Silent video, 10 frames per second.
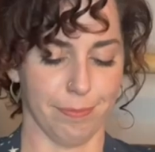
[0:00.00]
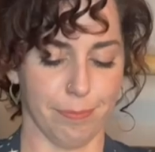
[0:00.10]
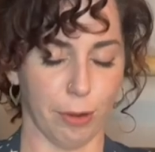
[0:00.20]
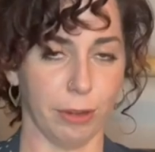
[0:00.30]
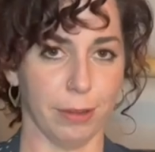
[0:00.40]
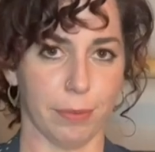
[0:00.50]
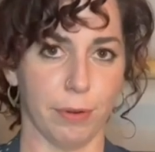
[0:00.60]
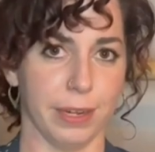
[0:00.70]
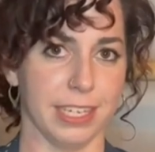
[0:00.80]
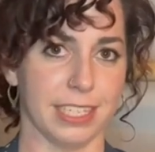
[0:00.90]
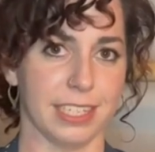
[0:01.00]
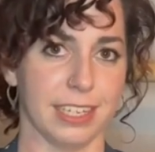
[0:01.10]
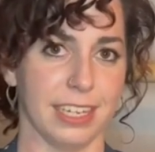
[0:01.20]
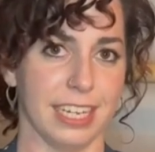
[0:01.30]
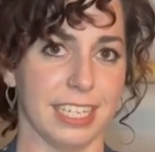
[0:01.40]
bullet points
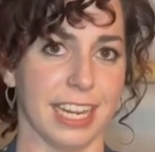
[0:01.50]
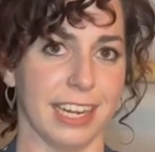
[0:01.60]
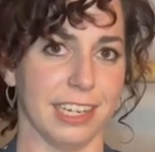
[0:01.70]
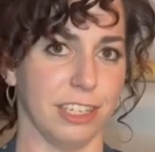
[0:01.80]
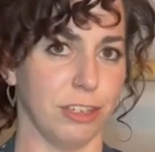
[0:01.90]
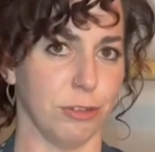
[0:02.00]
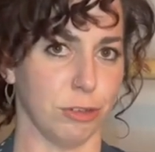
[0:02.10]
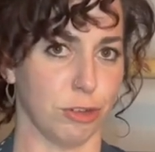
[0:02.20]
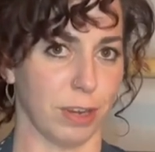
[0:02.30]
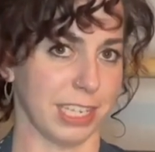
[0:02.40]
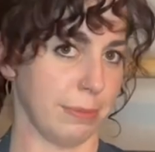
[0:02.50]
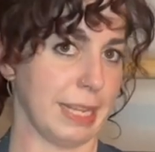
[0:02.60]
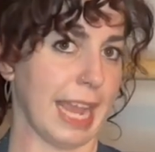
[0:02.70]
intended to stress me